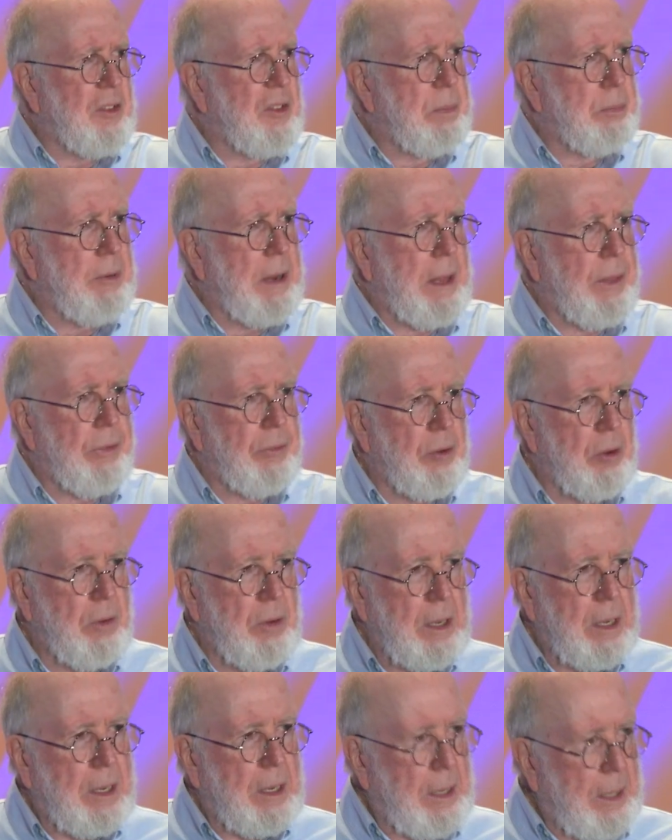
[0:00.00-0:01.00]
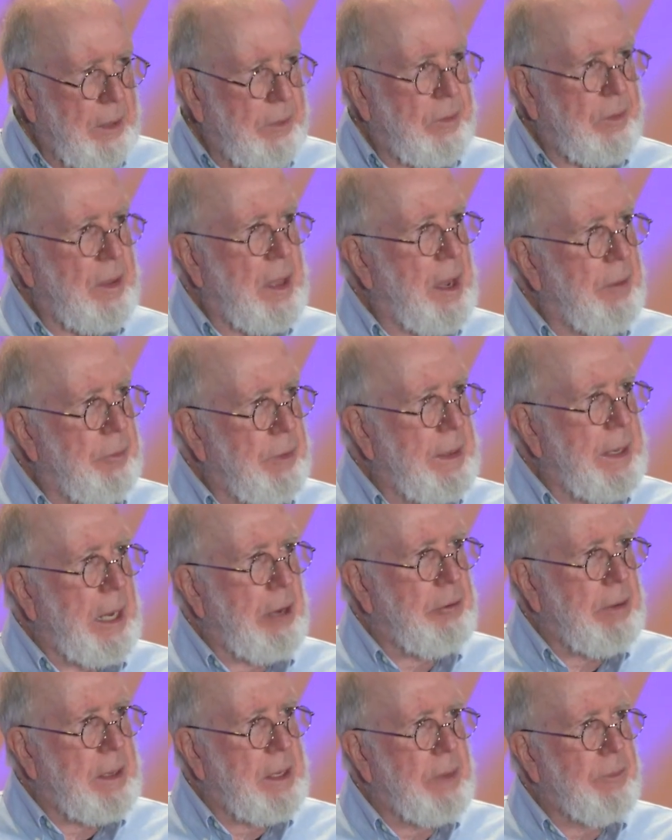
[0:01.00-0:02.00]
breakthrough, it's everyday
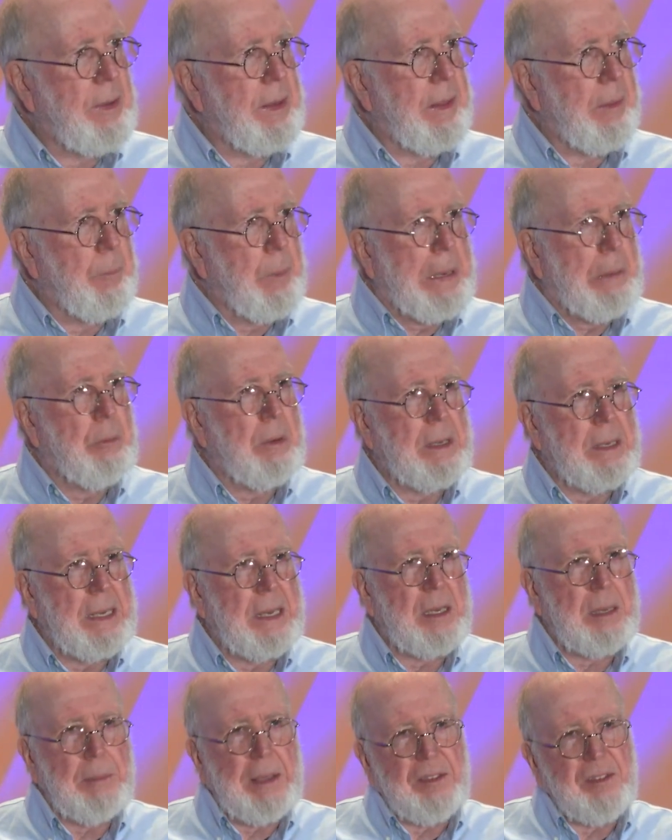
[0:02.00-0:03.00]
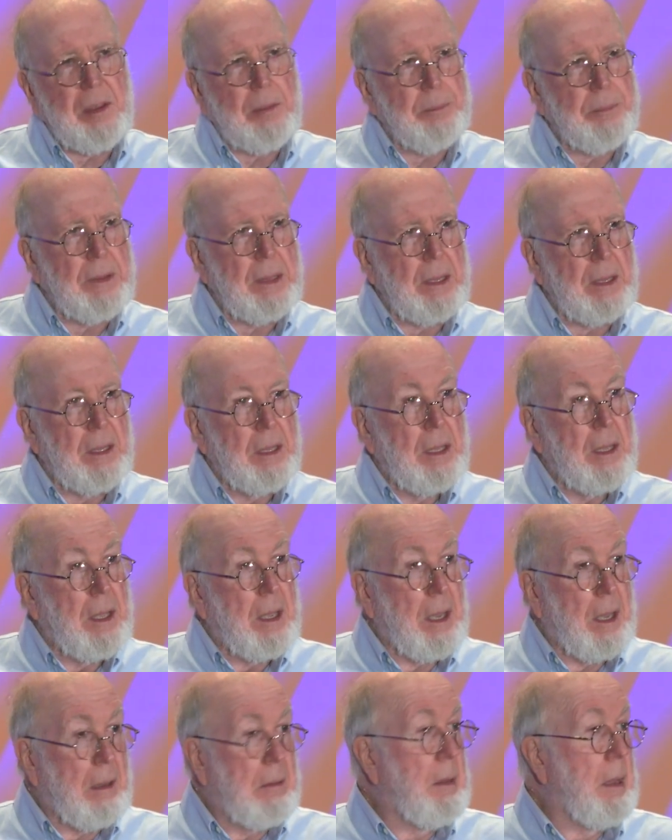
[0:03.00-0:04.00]
creativity that we would need to make something a